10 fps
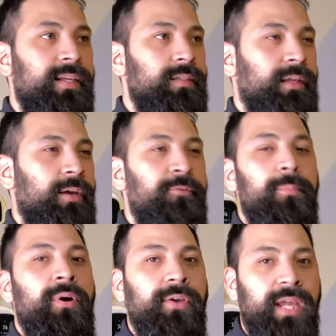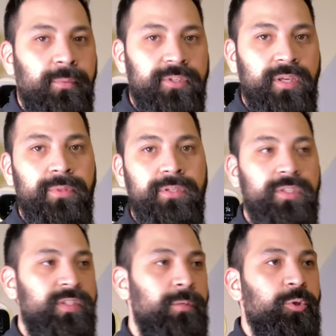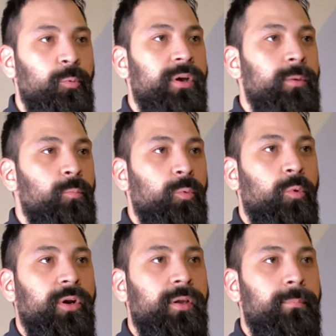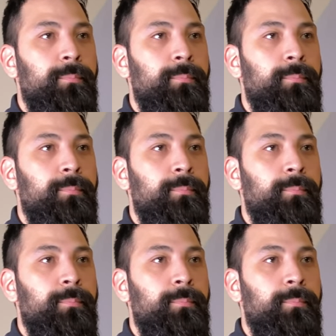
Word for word: so like a football game or something to see which one would work